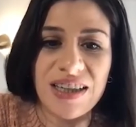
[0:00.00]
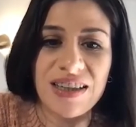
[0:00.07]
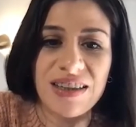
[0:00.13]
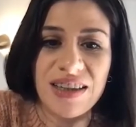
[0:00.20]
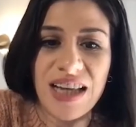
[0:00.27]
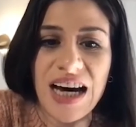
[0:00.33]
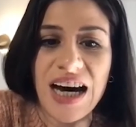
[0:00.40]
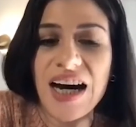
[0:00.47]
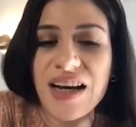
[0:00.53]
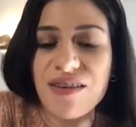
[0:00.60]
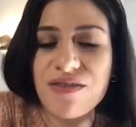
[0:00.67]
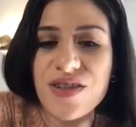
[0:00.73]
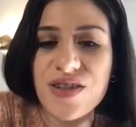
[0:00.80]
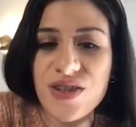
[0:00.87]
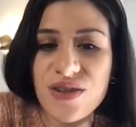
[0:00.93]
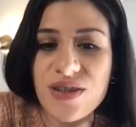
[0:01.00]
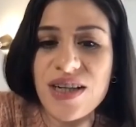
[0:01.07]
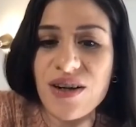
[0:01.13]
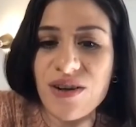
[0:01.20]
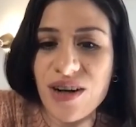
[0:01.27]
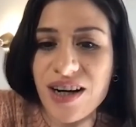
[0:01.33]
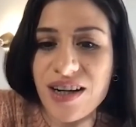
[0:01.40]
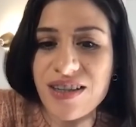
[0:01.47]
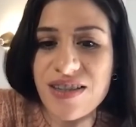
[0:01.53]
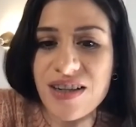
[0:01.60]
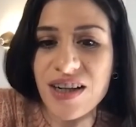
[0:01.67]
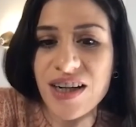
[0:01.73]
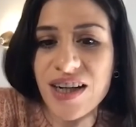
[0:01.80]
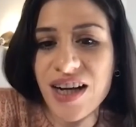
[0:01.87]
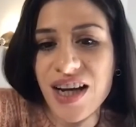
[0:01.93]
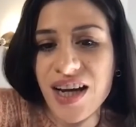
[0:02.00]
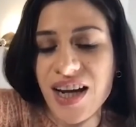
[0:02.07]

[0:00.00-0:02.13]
live studio concert,